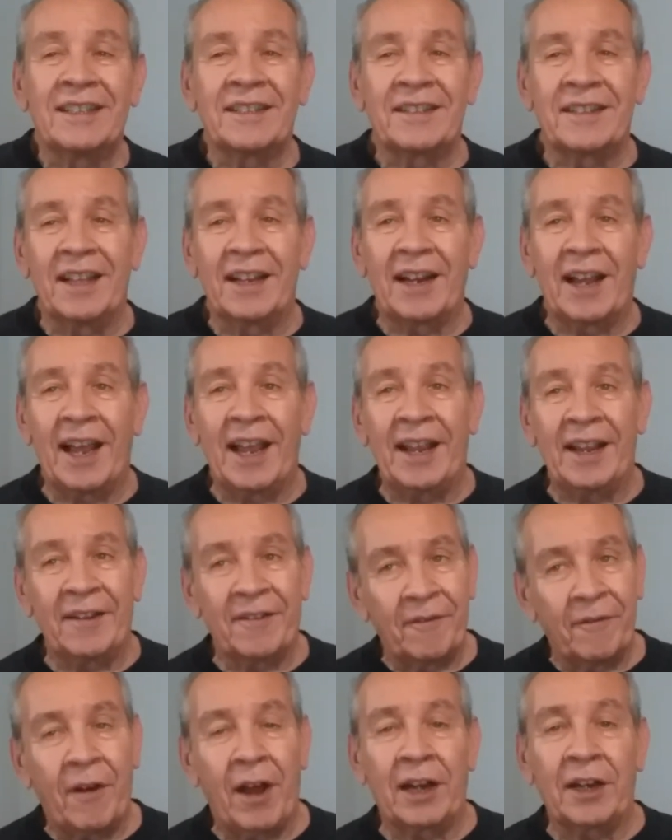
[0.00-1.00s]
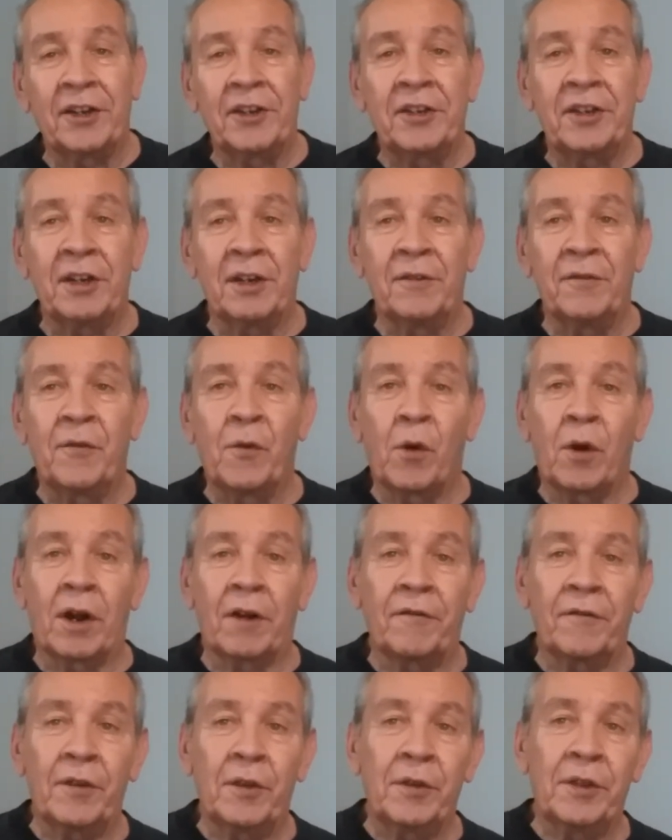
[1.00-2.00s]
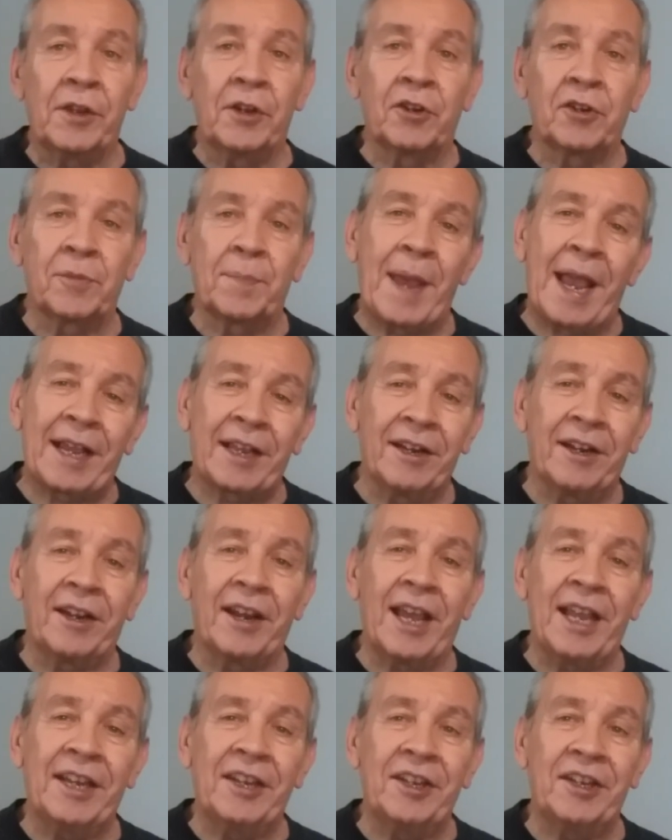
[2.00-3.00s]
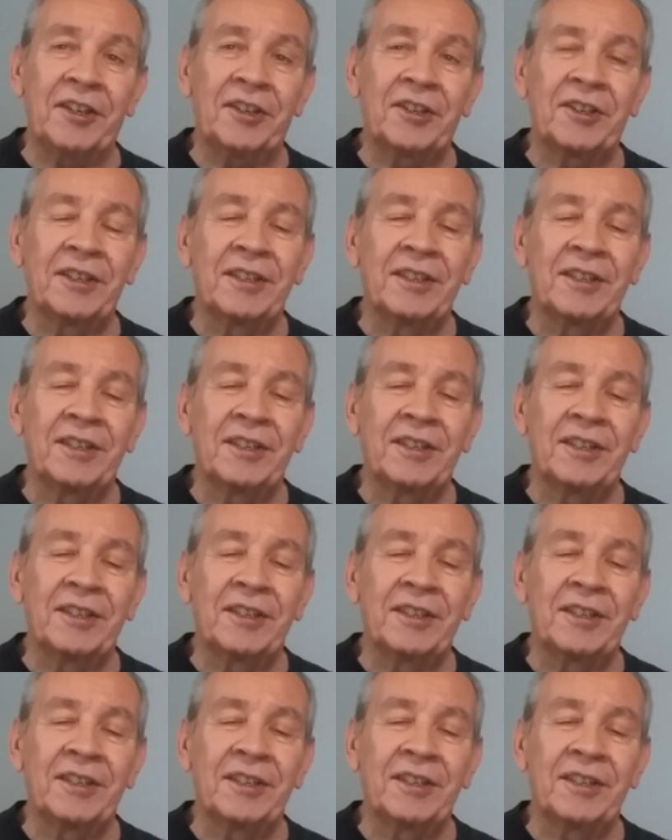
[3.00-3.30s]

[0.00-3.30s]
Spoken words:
that I volunteered for a few years back in the 90s.